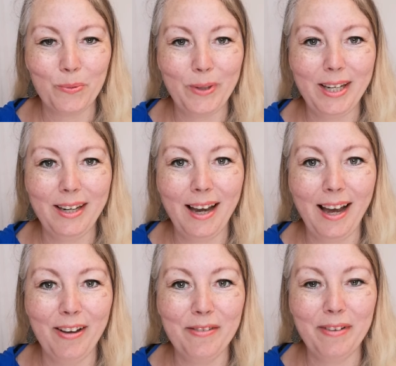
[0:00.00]
We
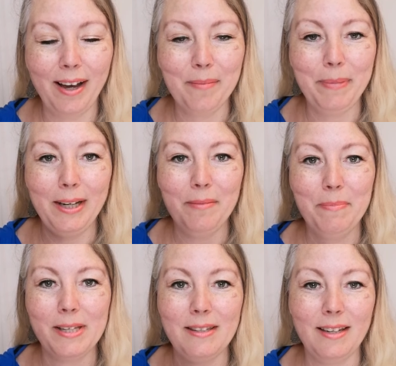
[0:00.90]
have uh, been in
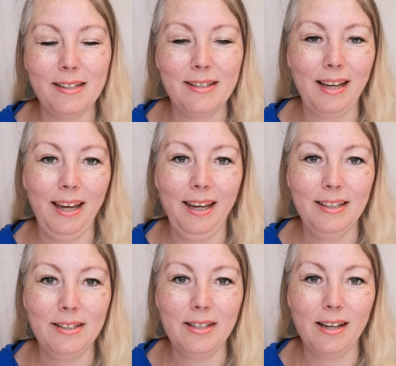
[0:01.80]
business,
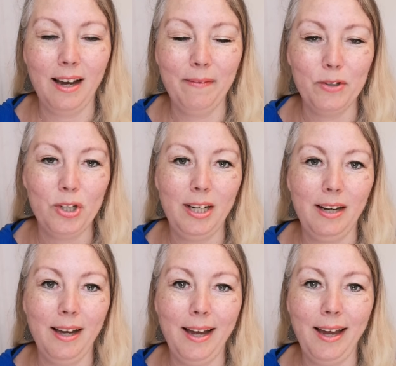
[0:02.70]
and uh, Virginia
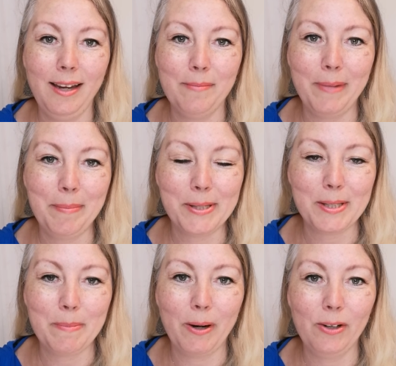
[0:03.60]
and I, my
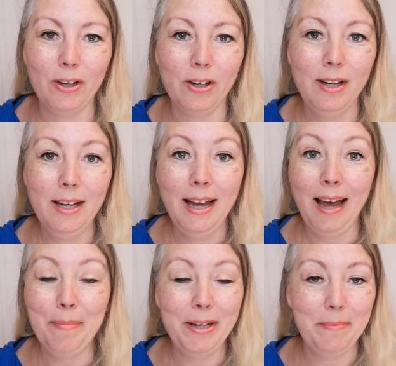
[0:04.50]
business partner,
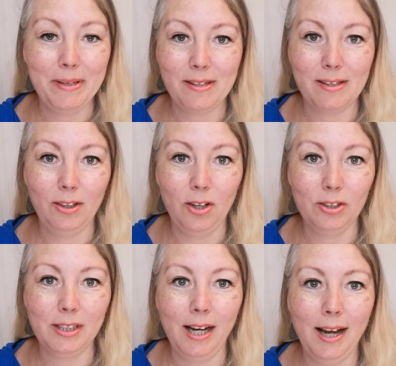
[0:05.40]
have been in business a
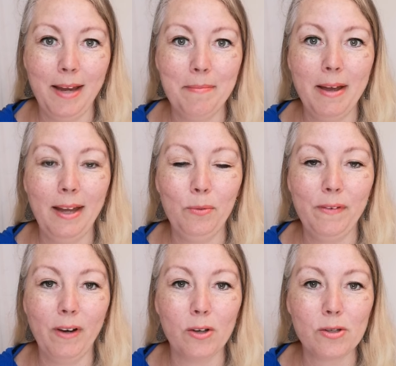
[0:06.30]
long time, and
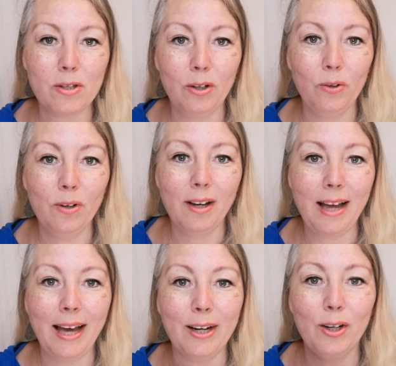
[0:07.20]
we've also
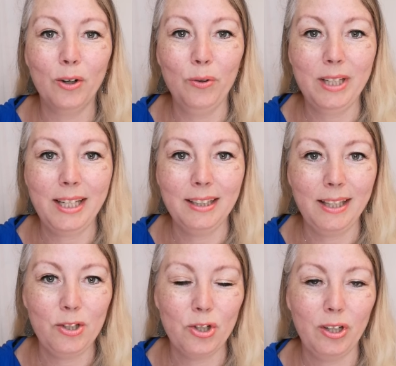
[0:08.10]
had our own
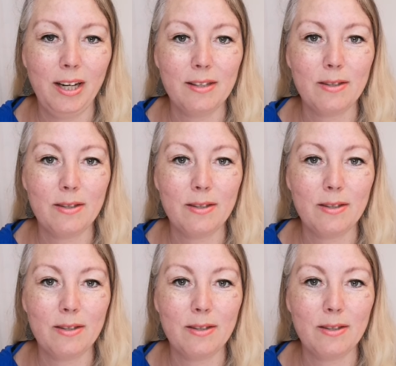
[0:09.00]
healing journey.